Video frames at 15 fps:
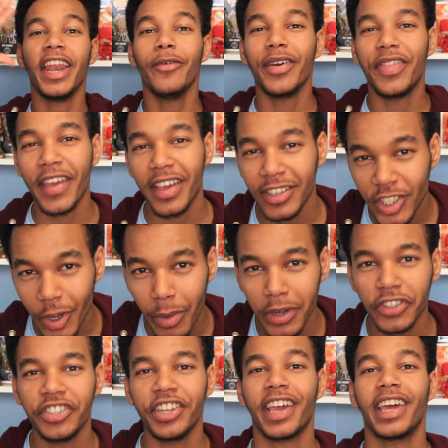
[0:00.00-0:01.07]
Anyway, thank you so
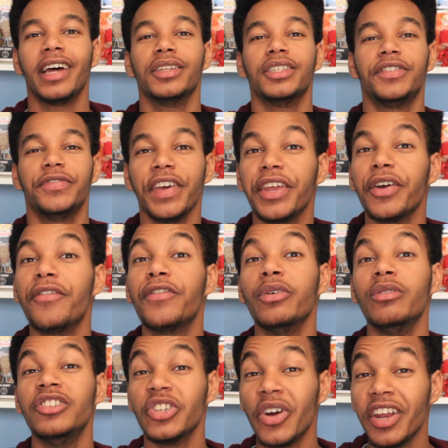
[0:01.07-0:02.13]
much for checking out this video. If
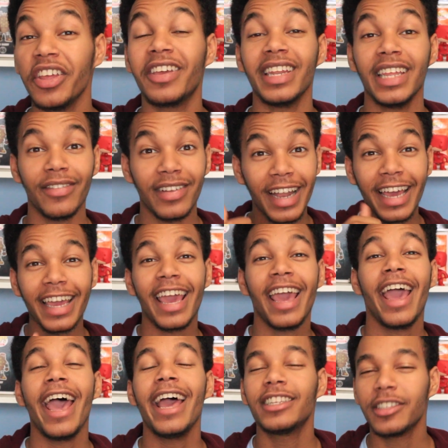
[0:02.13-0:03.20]
you enjoyed it, you can leave a like
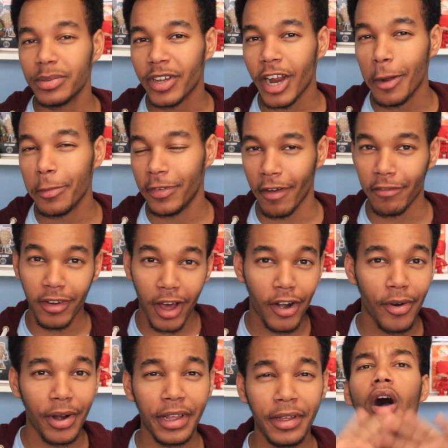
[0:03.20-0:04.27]
and subscribe if you have not
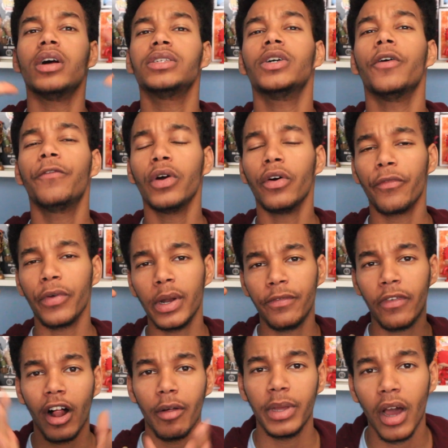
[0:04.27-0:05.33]
already. Also, feel free to
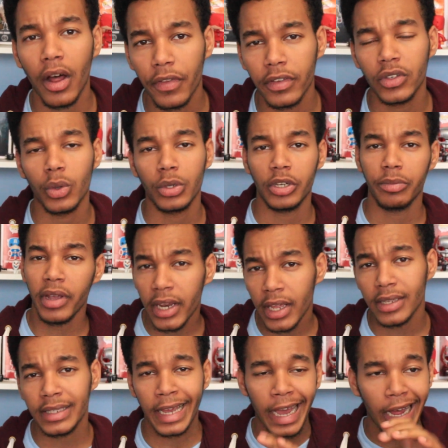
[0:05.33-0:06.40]
follow me on the social
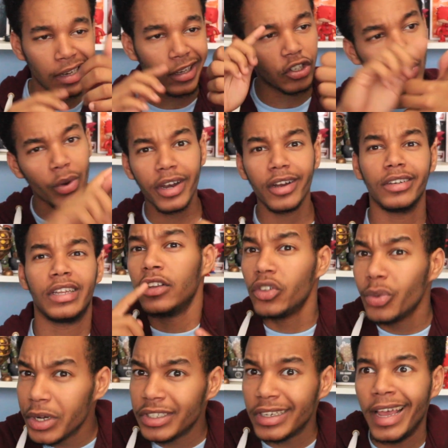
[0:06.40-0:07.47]
medias. I got the Twitters, the
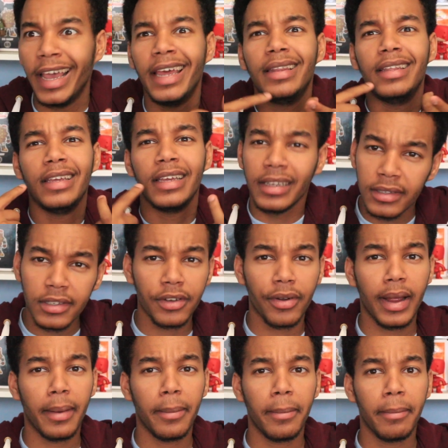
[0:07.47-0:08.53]
Twitch, and the
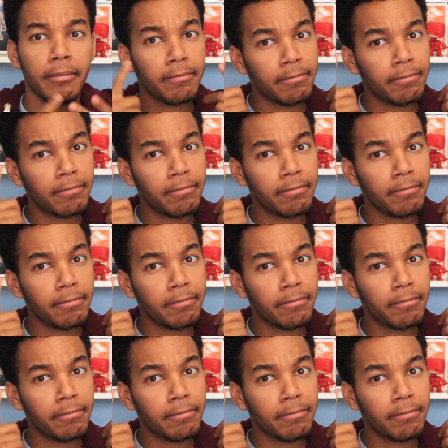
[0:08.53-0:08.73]
Instagram.